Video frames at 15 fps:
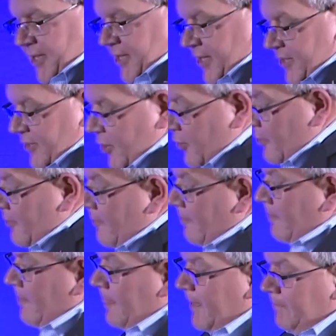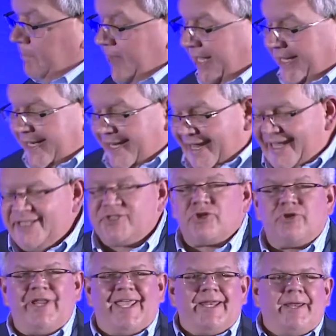So in an
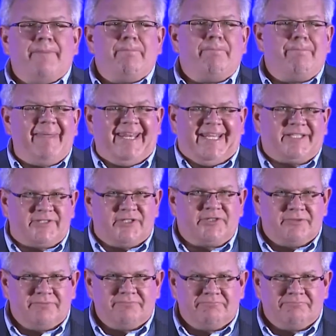internet minute,